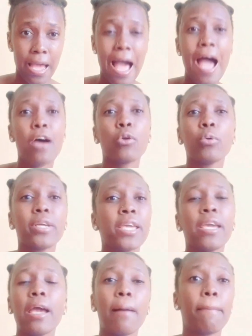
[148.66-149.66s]
I don't
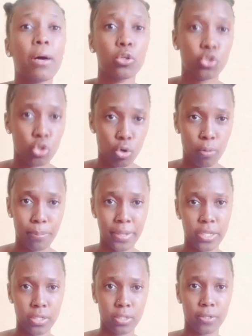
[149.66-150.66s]
care about your
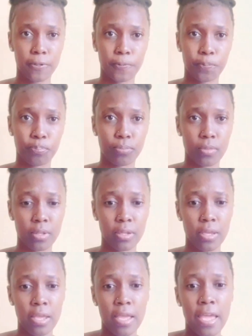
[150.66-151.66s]
opinion.
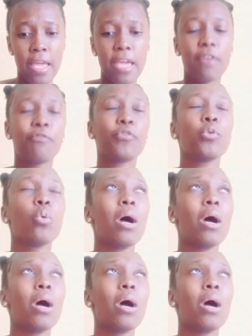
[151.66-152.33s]
If you